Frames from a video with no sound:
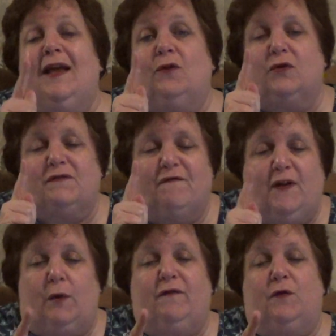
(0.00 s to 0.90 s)
and there's
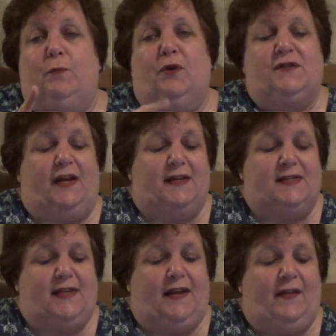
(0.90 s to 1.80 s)
very few books I can
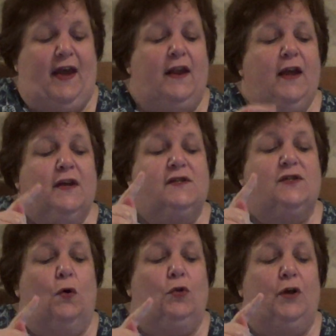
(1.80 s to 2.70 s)
say that.
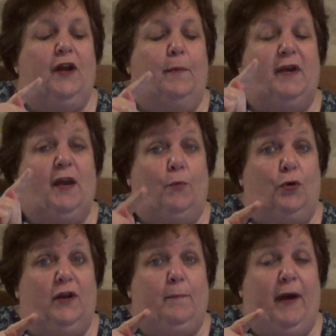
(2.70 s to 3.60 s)
So look it up Kimberly